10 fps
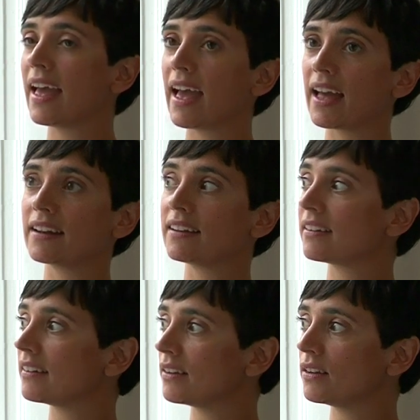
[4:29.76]
And
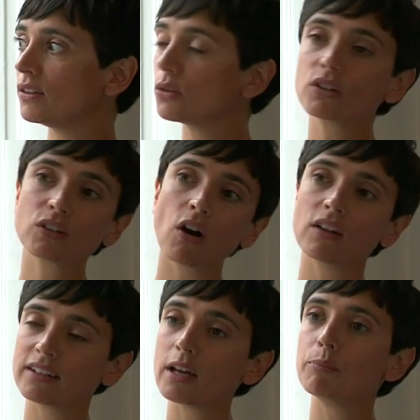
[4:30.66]
uh, you could
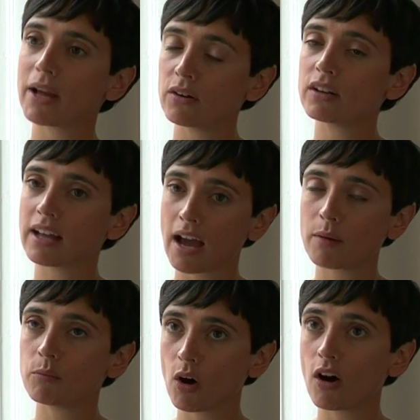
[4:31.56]
call it a
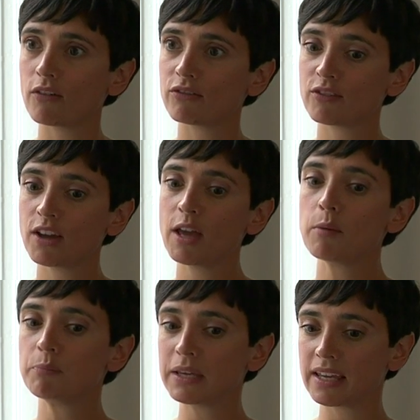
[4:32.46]
paradigm of
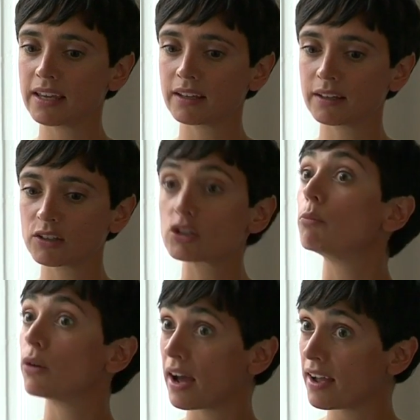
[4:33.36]
being
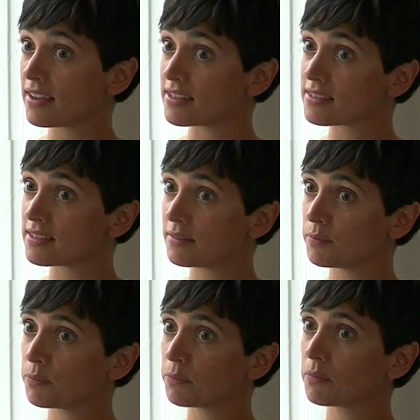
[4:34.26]
surprised.
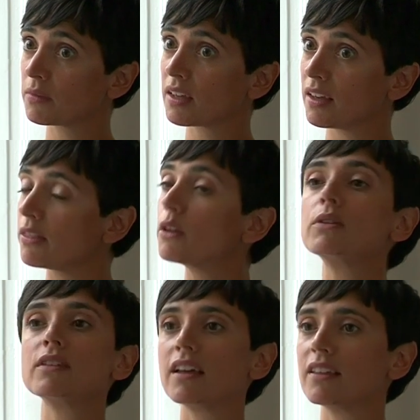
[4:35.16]
Uh, the,
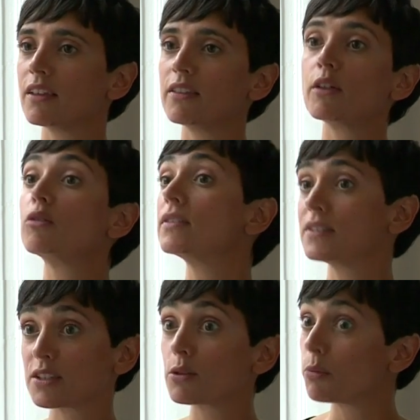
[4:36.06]
the, the,
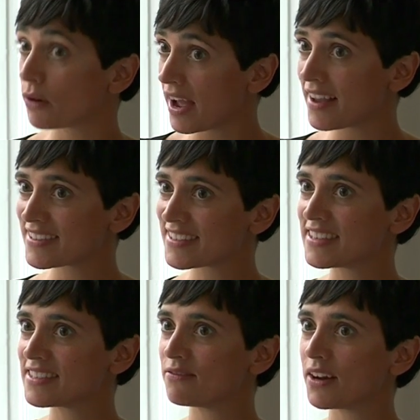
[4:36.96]
the, surprise
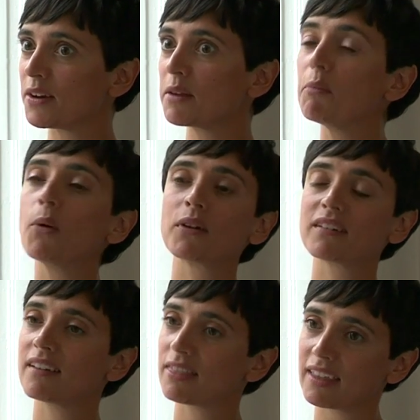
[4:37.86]
is a very
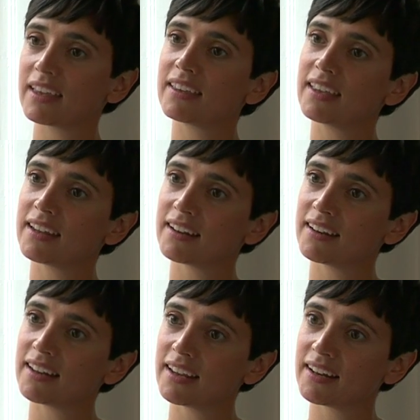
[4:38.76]
important thing
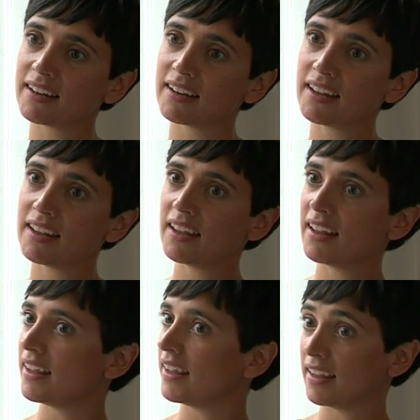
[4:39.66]
in, in,
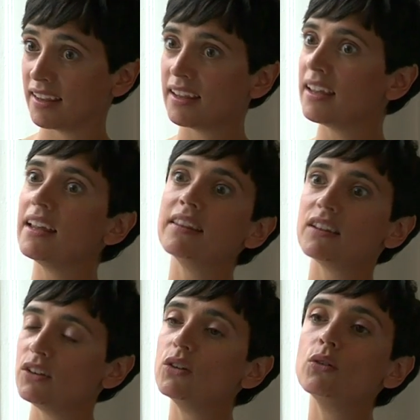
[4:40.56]
in
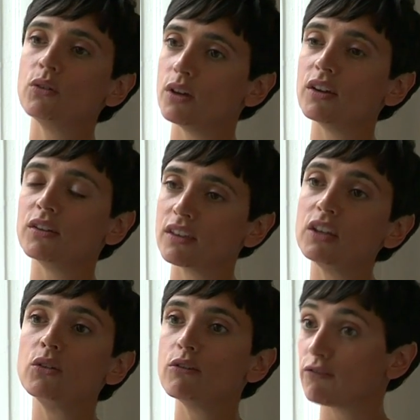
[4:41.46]
the, new, uh,
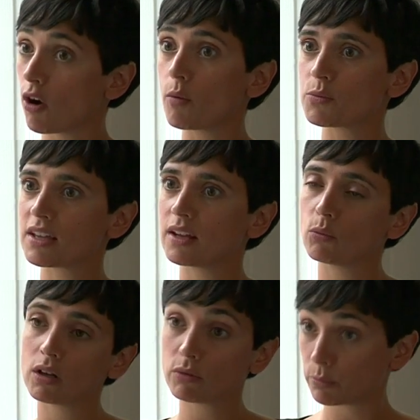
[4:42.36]
the new forms
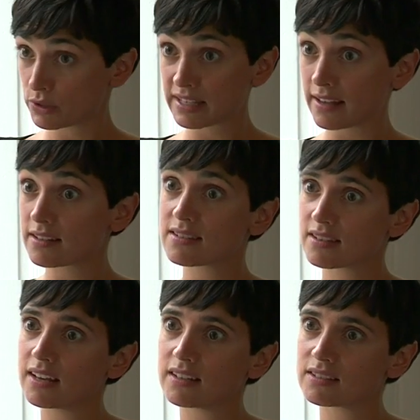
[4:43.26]
and what represents
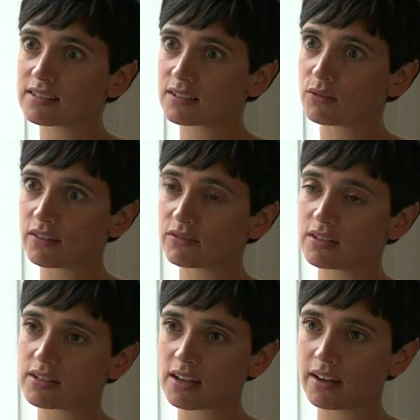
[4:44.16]
Danish craft
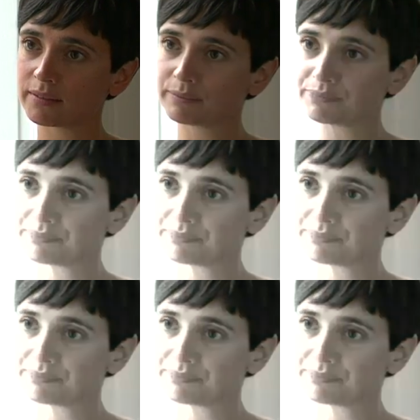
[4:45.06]
and design.